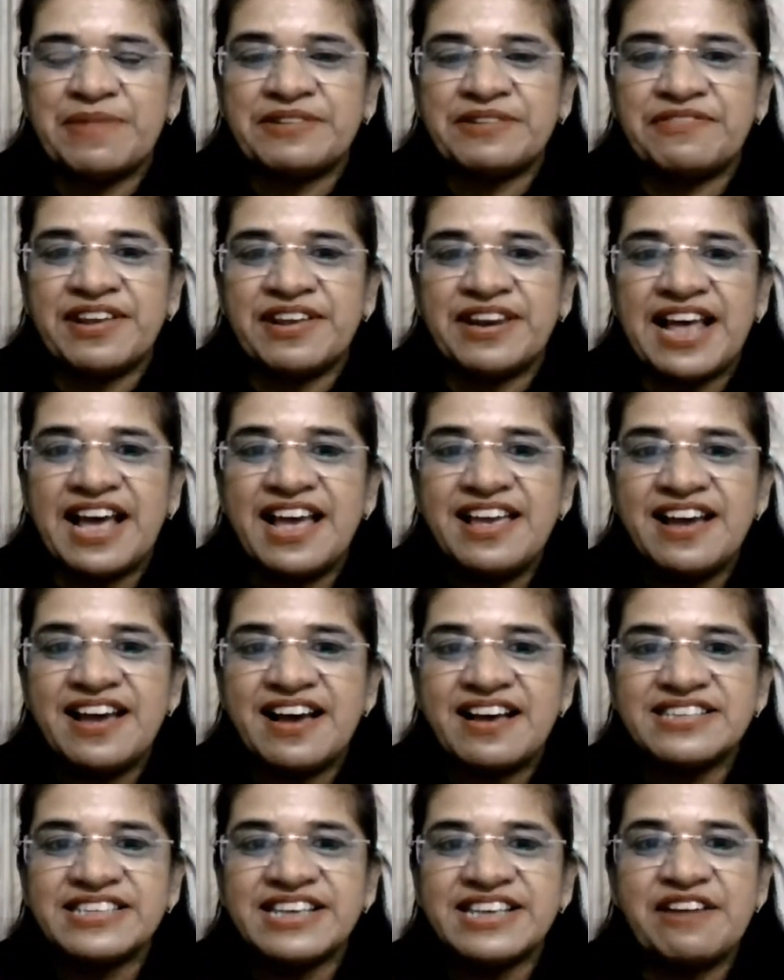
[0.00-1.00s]
When I
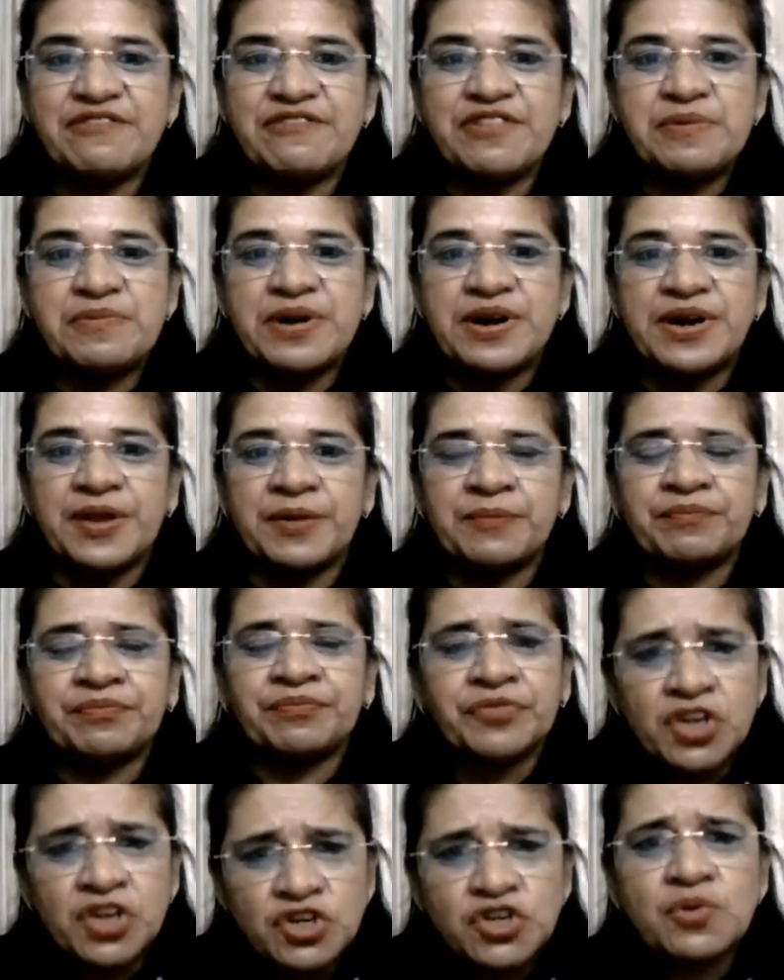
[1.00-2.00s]
ask everybody,
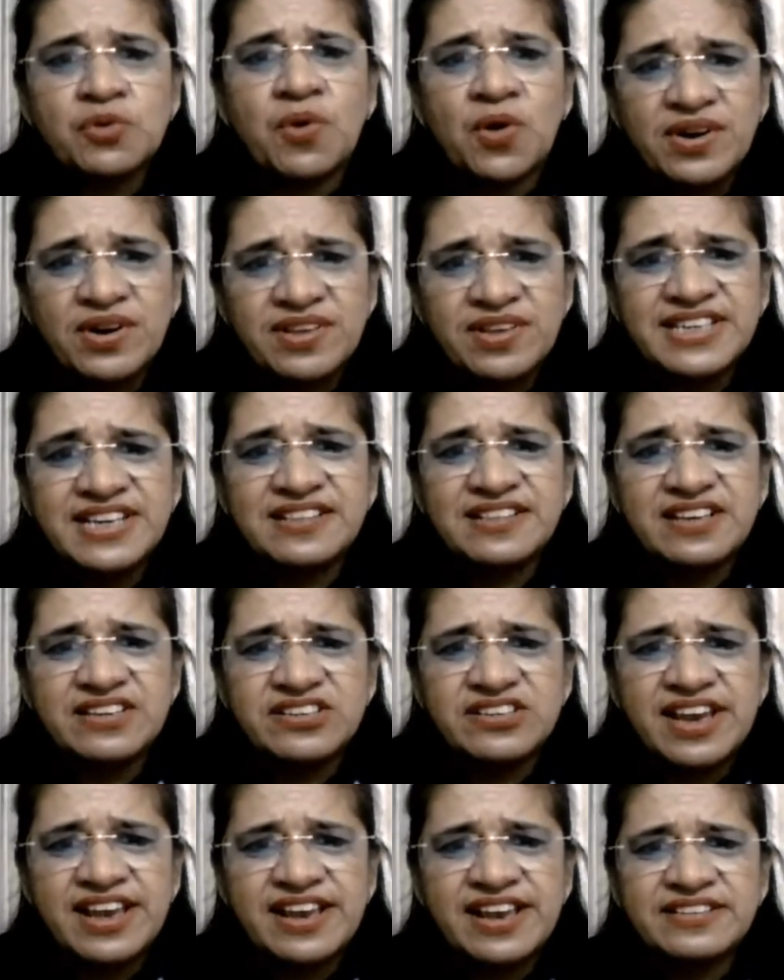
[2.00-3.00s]
do you want to see the
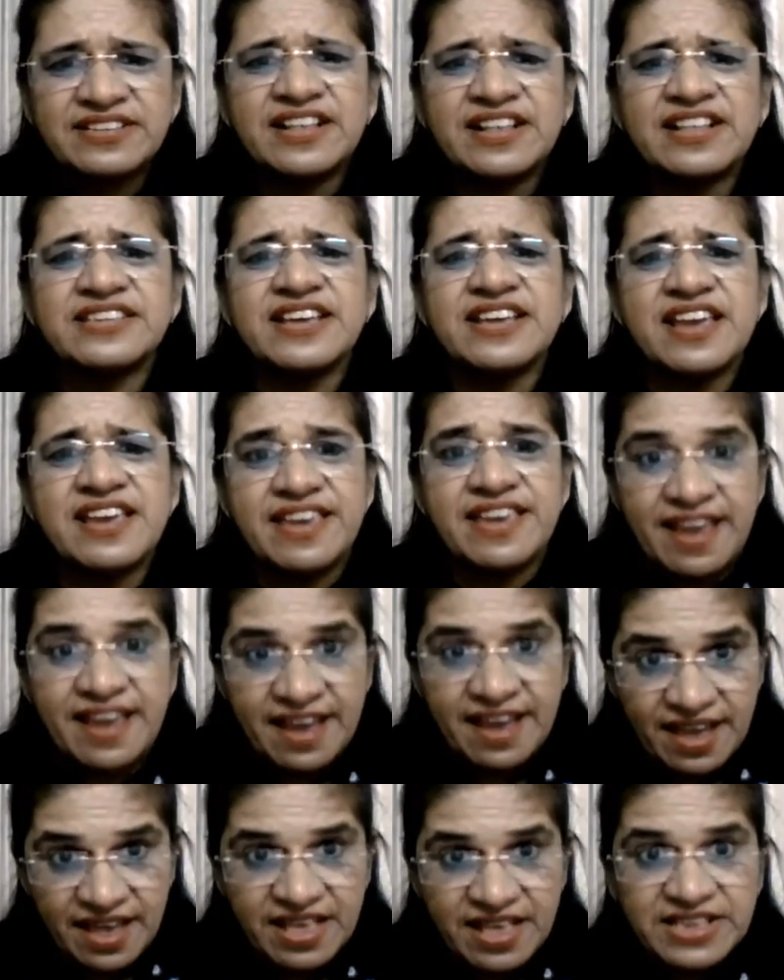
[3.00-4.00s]
change? They'll say,
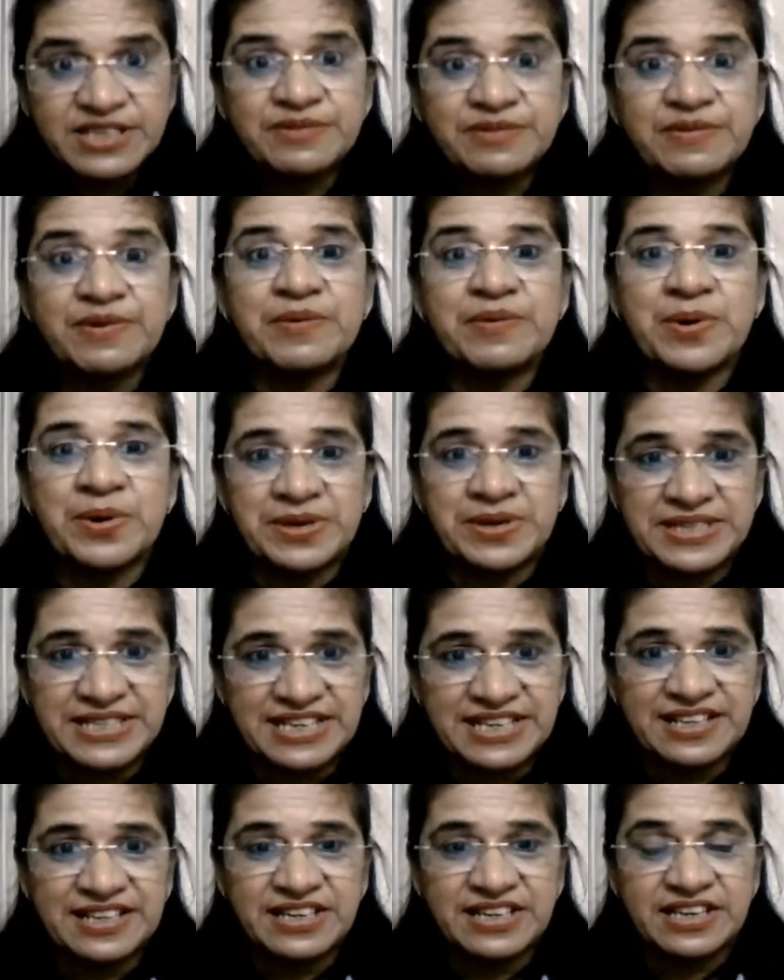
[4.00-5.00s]
yes, we want to see the
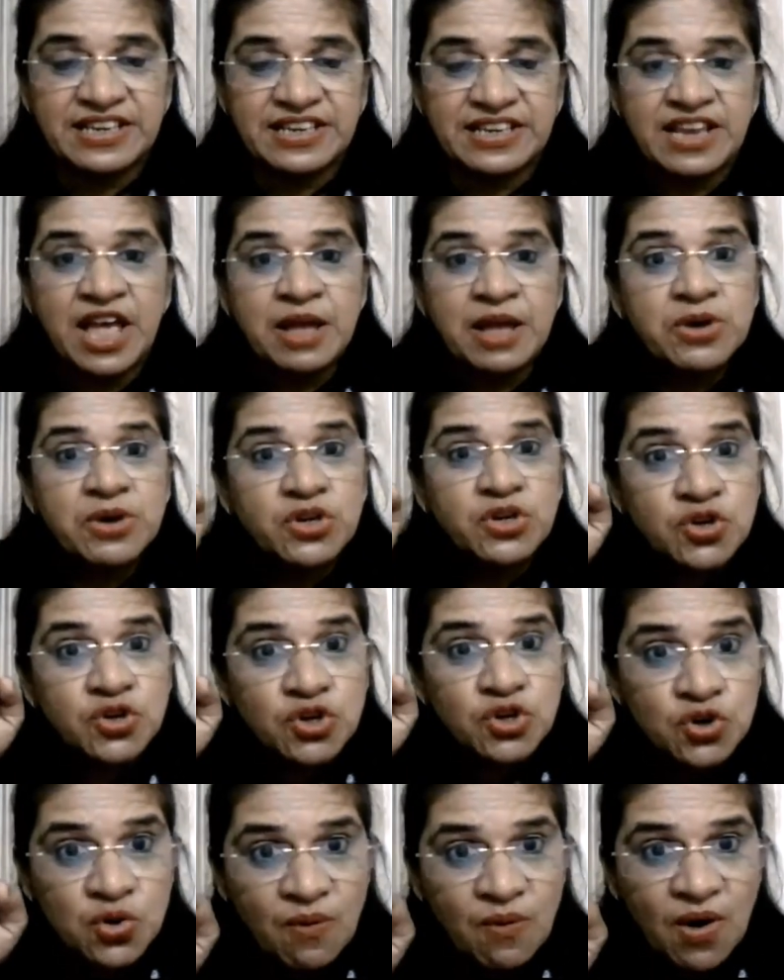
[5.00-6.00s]
change. But do you
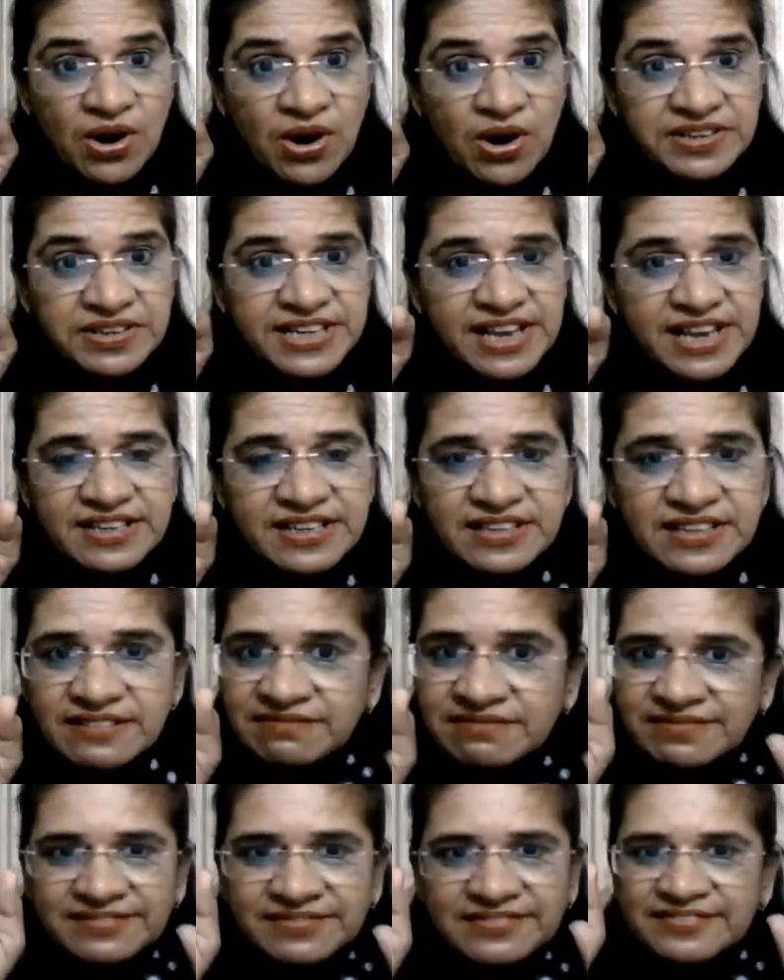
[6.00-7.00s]
want to
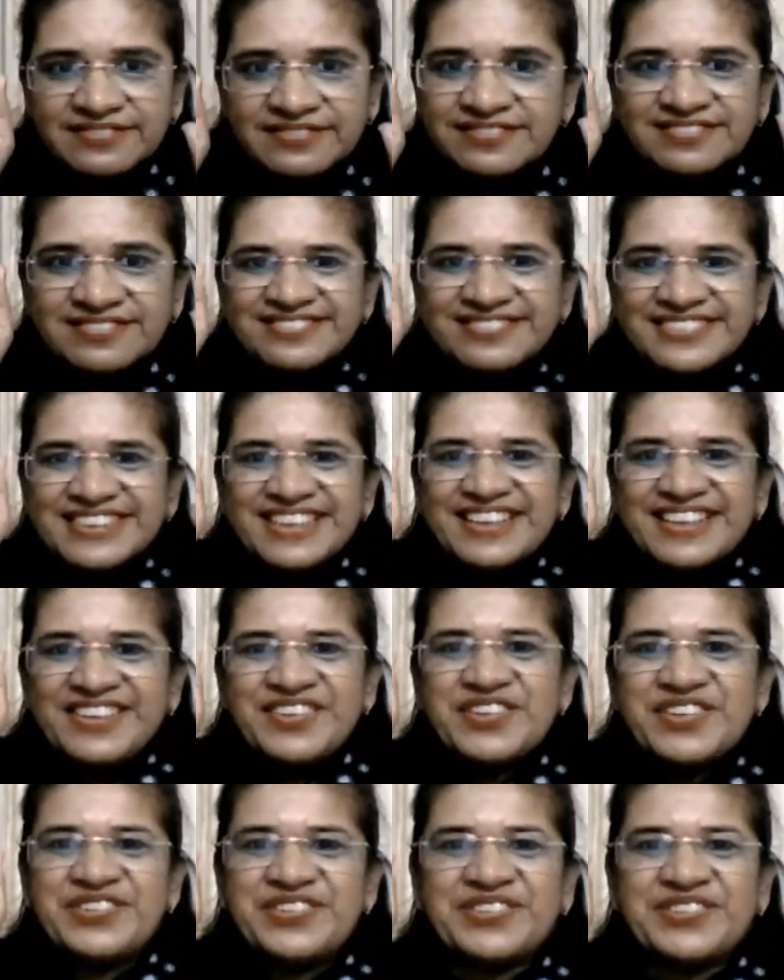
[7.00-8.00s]
change?
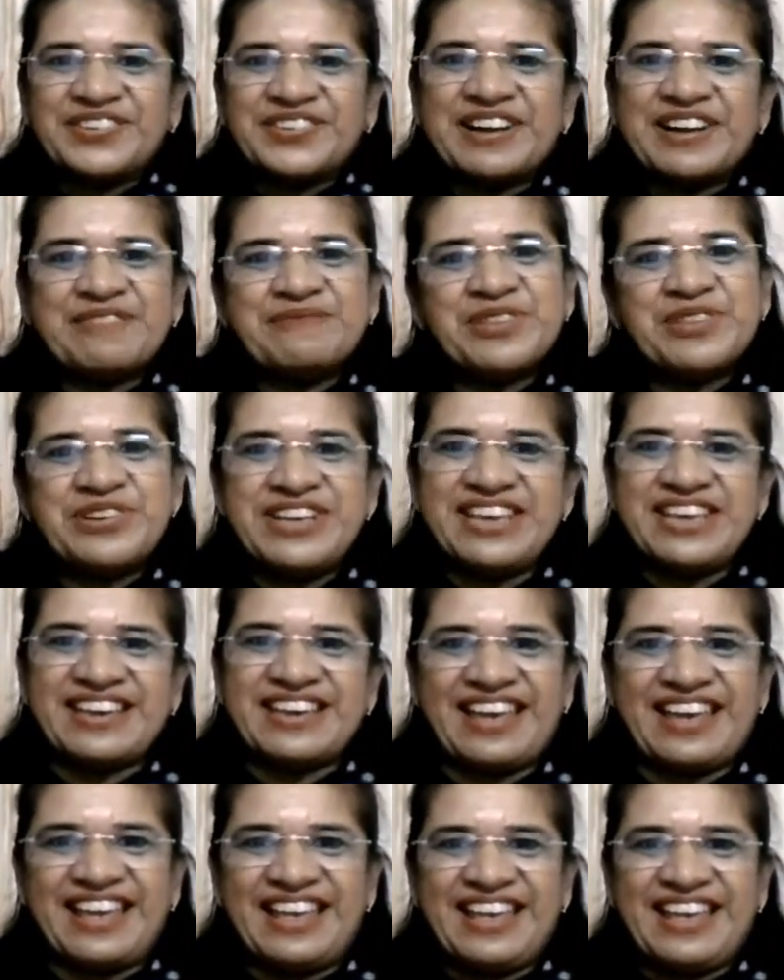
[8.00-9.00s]
No, no, hum to theek
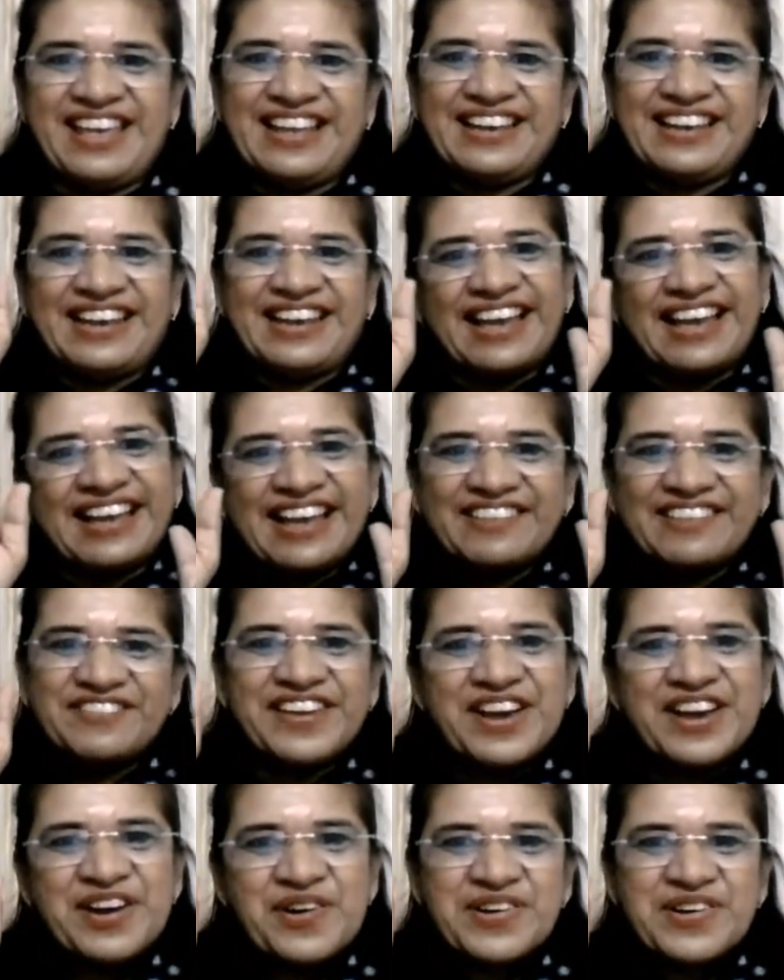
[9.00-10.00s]
hai. Like,
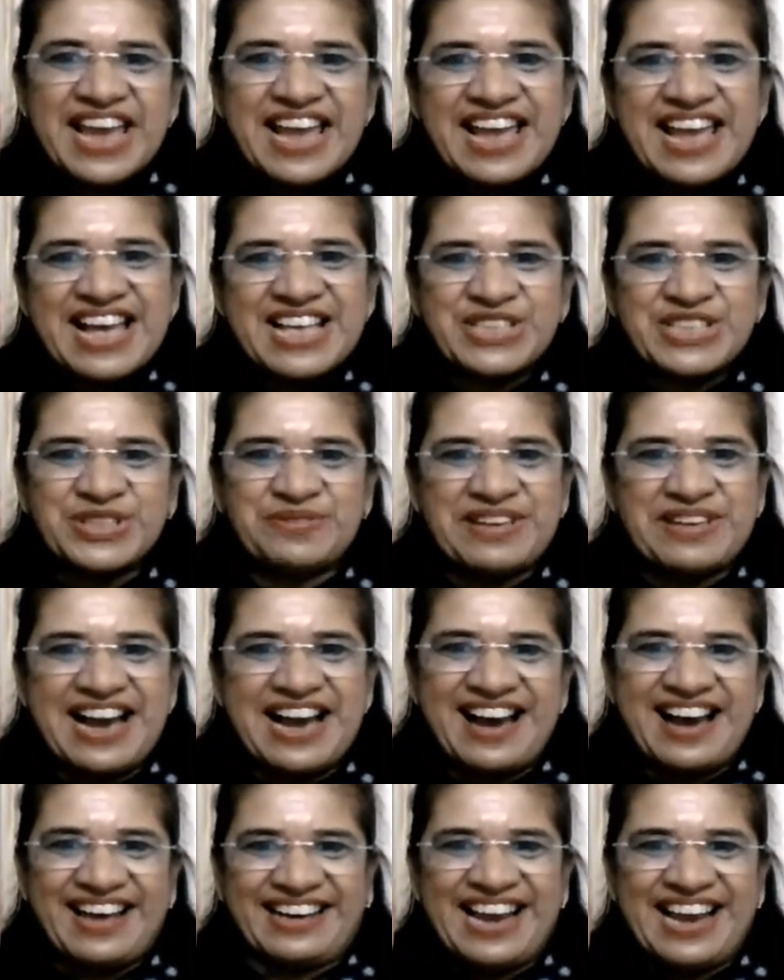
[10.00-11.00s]
we're okay as we
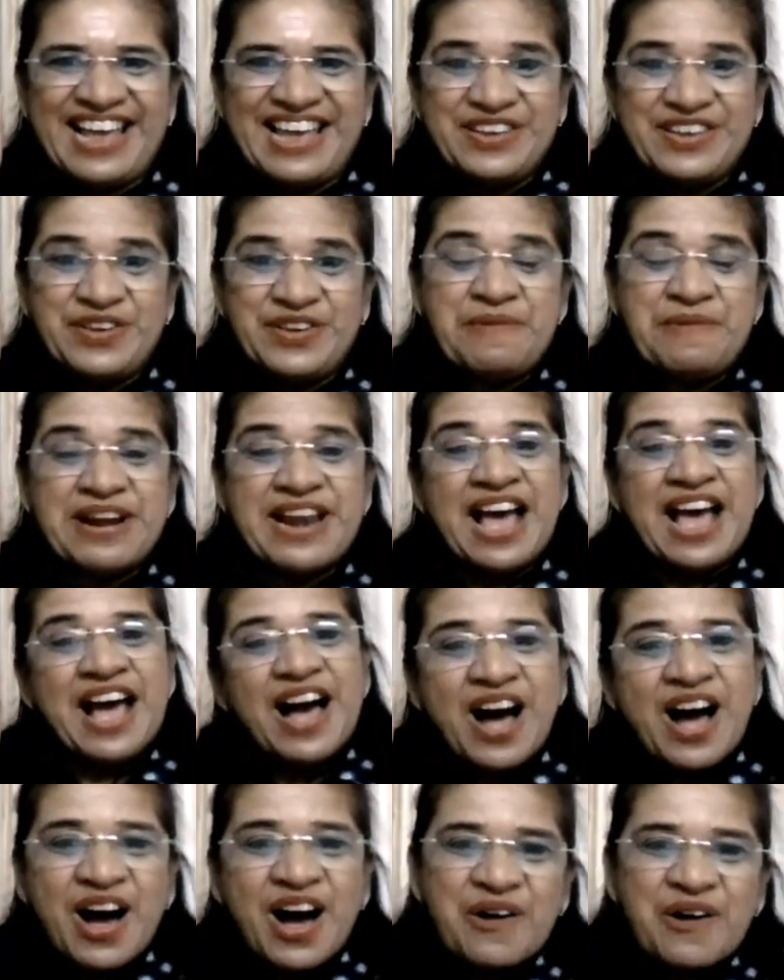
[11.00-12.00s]
are. You know, but
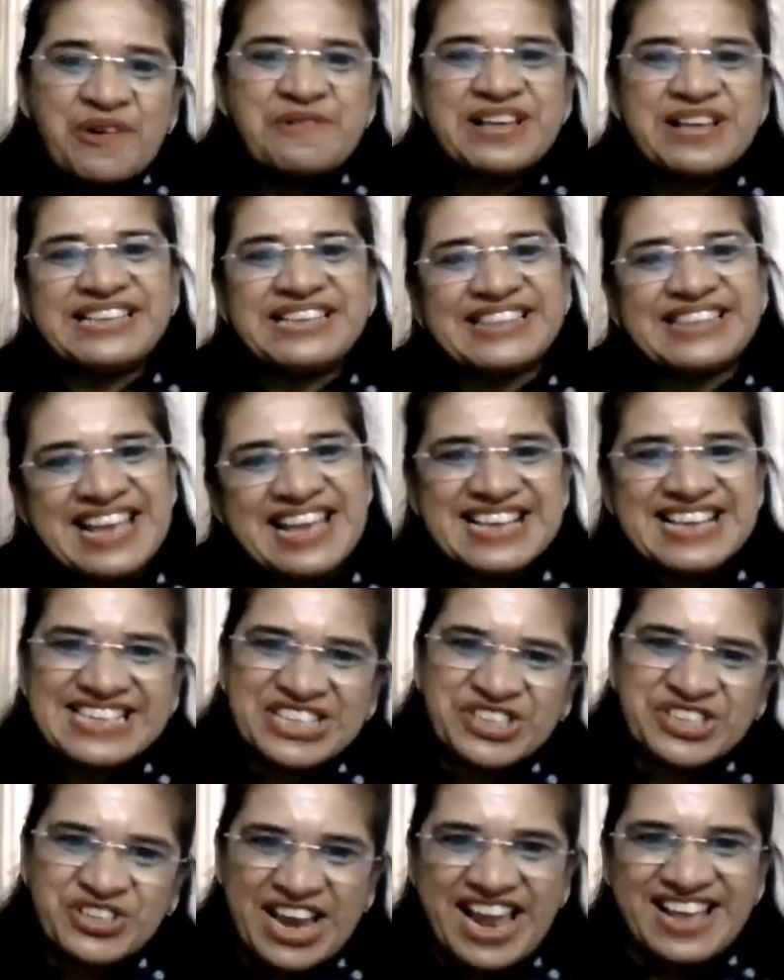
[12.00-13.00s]
how will things
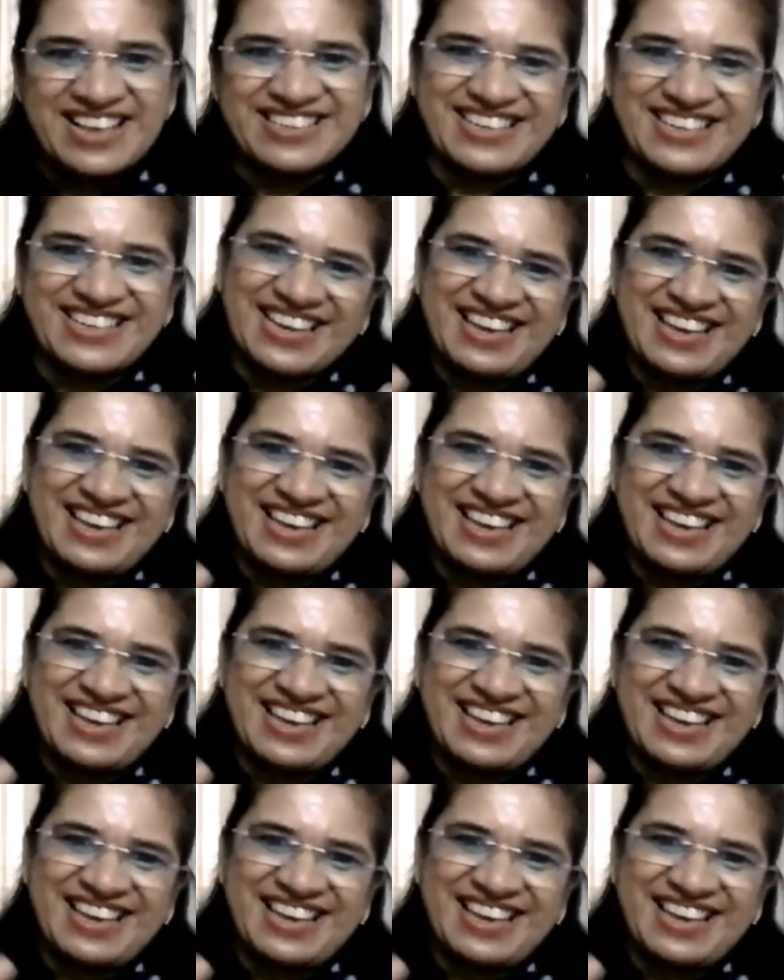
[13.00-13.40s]
change?